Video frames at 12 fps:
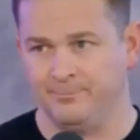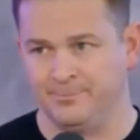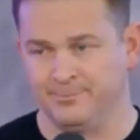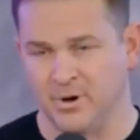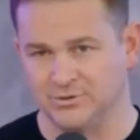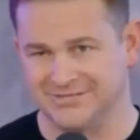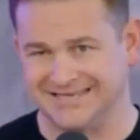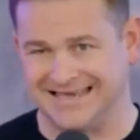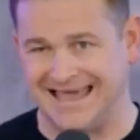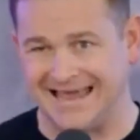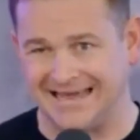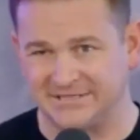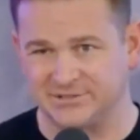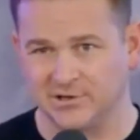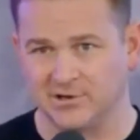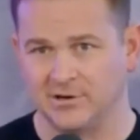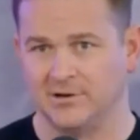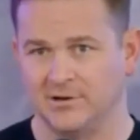most
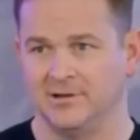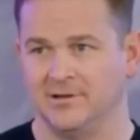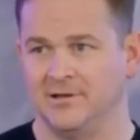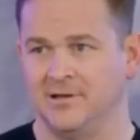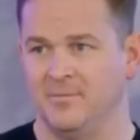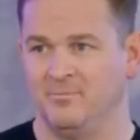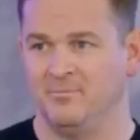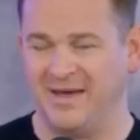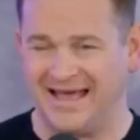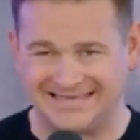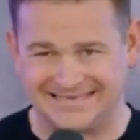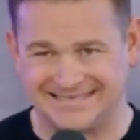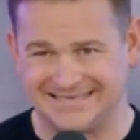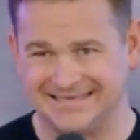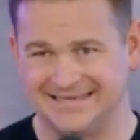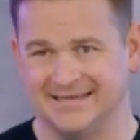gangster, best,